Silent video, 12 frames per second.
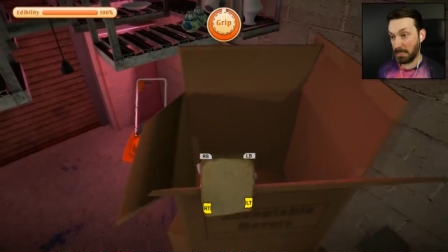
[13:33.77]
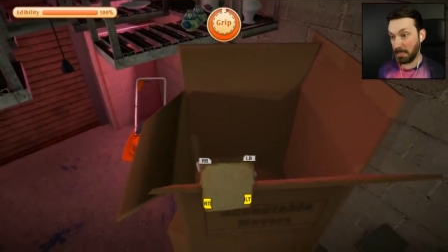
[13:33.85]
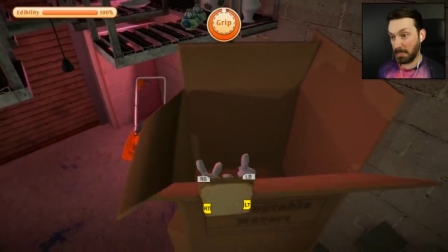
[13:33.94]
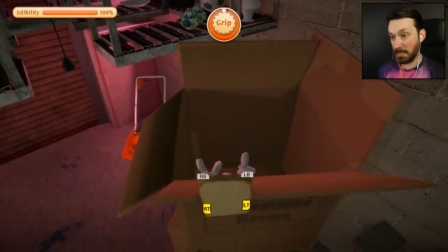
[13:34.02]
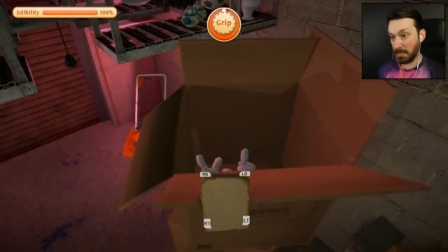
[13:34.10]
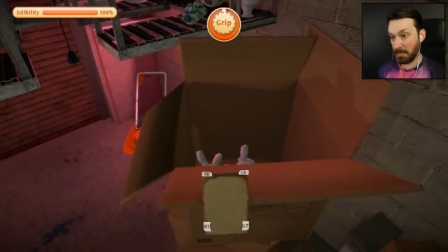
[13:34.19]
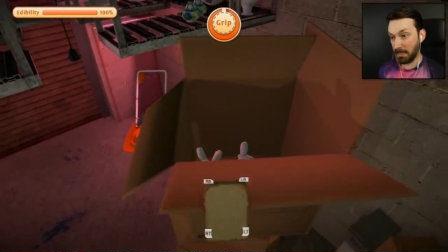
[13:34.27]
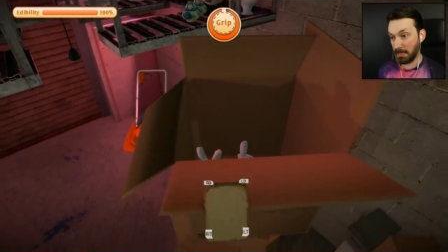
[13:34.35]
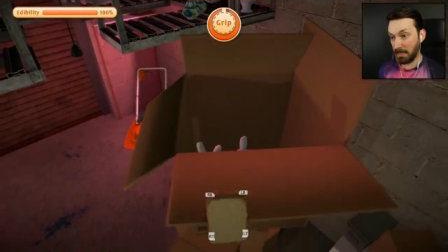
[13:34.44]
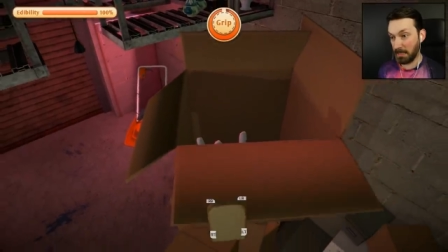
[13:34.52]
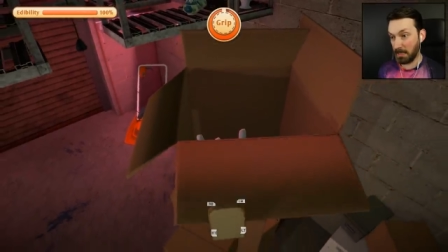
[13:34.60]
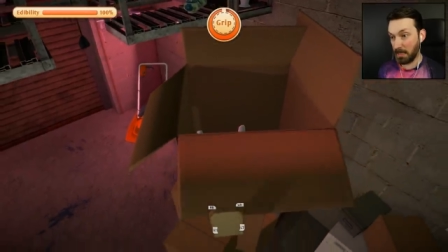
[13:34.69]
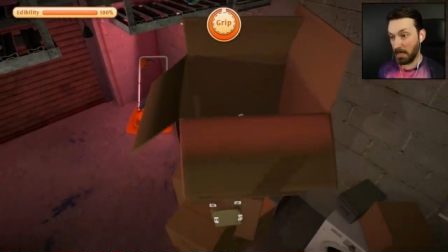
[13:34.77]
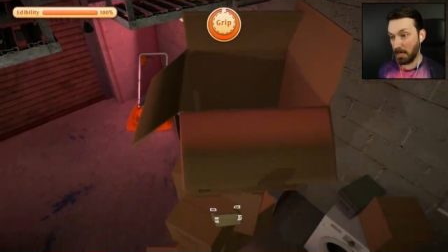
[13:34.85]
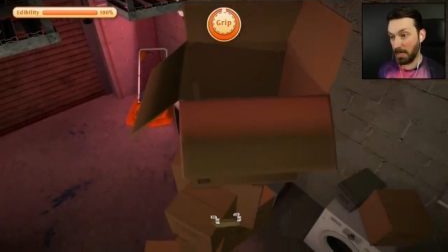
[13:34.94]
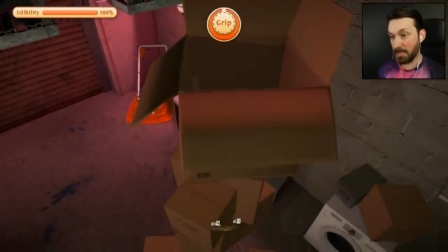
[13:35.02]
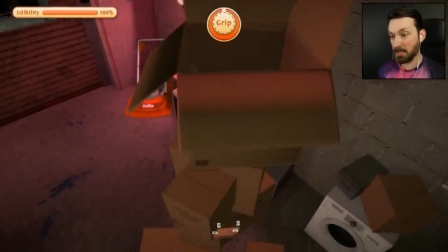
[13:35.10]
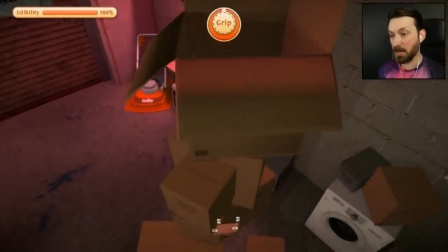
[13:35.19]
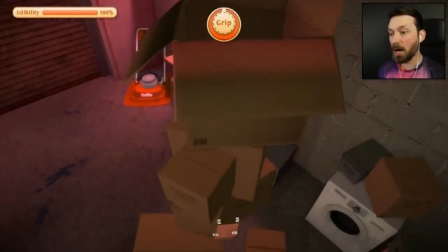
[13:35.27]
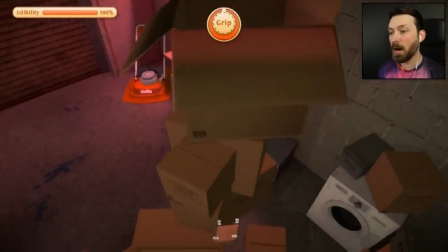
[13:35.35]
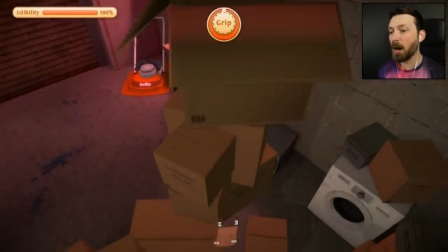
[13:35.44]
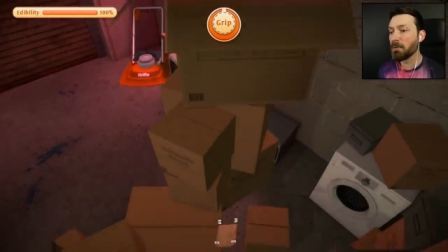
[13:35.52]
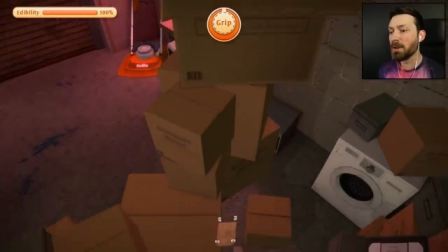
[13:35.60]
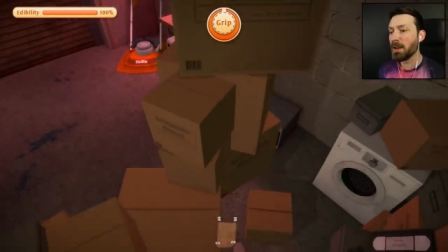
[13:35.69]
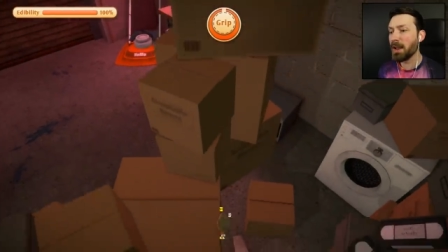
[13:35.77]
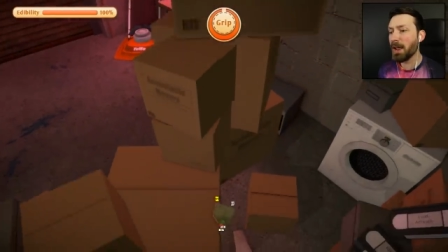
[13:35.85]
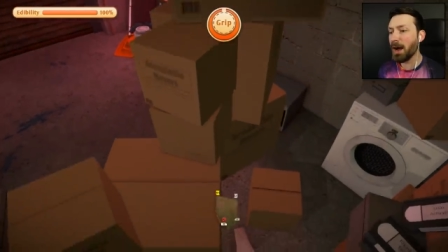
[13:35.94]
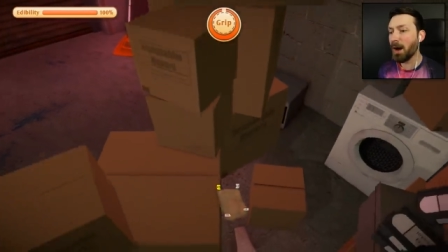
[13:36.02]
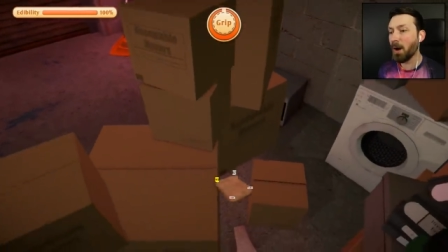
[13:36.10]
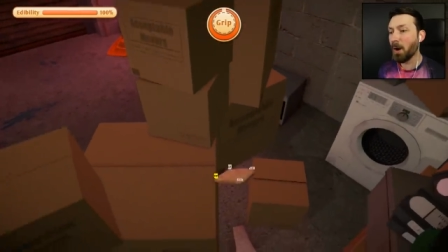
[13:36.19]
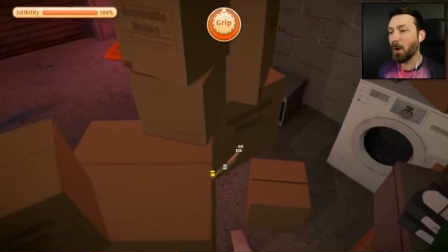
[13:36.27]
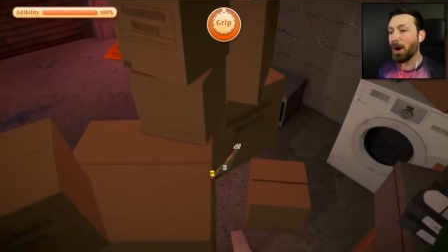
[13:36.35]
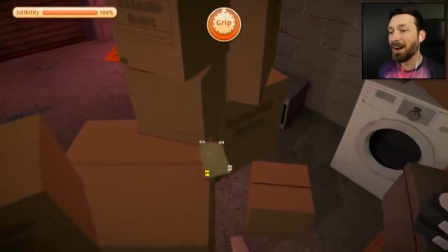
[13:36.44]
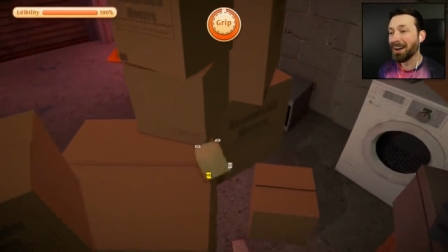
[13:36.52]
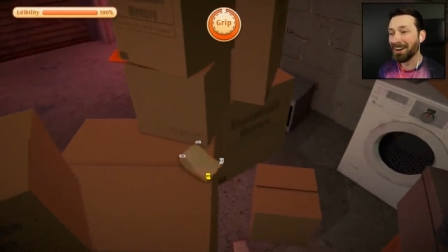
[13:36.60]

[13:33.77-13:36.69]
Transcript: a little hot. Oh no!